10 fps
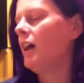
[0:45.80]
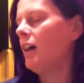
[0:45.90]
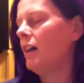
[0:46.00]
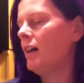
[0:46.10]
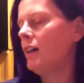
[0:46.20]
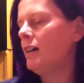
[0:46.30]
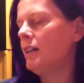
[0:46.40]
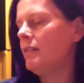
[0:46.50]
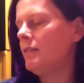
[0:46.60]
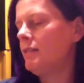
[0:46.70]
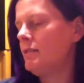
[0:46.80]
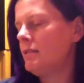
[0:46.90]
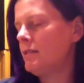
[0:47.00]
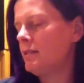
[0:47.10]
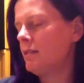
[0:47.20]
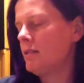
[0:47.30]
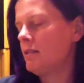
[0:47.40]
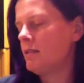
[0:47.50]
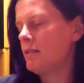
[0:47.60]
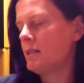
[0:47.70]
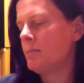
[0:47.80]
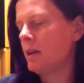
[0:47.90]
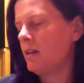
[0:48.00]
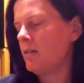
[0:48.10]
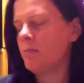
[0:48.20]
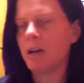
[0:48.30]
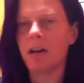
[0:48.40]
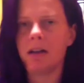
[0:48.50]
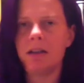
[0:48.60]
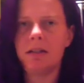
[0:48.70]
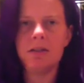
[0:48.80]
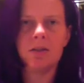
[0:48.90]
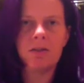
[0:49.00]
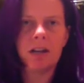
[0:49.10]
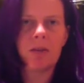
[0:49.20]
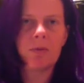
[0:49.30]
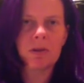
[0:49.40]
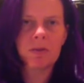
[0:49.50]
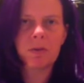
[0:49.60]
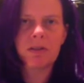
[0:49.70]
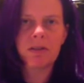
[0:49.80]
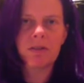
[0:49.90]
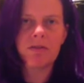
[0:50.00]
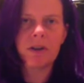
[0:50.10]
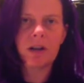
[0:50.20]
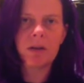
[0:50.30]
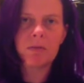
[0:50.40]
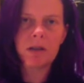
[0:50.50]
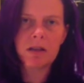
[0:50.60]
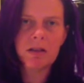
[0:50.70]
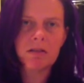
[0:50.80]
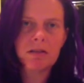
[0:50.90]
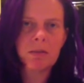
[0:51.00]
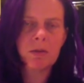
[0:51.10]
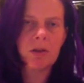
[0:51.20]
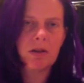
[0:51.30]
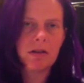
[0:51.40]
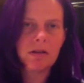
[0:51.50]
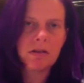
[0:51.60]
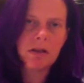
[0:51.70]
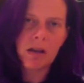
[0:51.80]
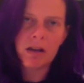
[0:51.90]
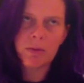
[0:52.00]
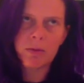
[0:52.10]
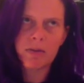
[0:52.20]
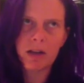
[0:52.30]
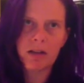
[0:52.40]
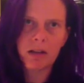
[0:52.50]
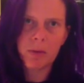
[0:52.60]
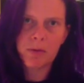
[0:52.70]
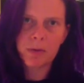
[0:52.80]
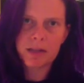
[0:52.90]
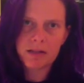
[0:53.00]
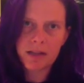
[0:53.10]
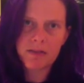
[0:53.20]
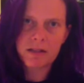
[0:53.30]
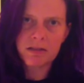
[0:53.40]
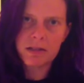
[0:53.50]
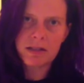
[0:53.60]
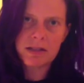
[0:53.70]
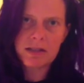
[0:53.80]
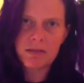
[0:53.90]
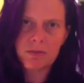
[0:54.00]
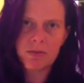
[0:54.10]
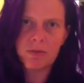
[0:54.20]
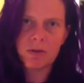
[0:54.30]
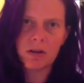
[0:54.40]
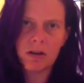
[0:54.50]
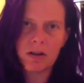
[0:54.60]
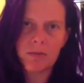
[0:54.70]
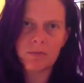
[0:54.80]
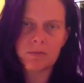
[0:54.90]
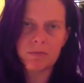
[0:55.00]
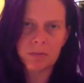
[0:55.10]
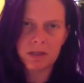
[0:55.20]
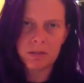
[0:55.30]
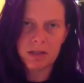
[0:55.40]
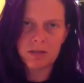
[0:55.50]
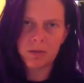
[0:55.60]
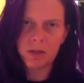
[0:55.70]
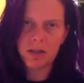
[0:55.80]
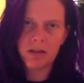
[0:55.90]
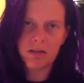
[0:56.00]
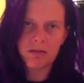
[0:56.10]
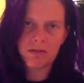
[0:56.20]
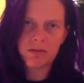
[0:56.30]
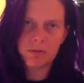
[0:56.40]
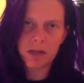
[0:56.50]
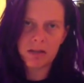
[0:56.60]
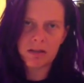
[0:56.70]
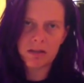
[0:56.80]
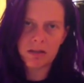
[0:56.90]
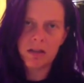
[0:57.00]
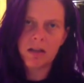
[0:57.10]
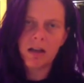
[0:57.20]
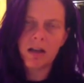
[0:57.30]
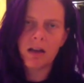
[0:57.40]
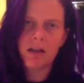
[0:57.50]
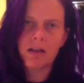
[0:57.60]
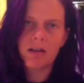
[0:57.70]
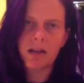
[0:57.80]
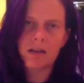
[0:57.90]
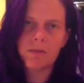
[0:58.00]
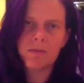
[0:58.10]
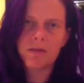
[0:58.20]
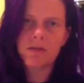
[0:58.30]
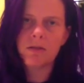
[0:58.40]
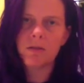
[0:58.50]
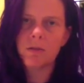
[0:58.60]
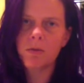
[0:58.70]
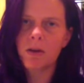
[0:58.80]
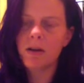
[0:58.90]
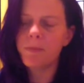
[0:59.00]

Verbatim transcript: And this is inspired by an intern that I've worked with on the farm all summer long. We've got a couple weeks left in the season before I'm going to be solely on food bank items, so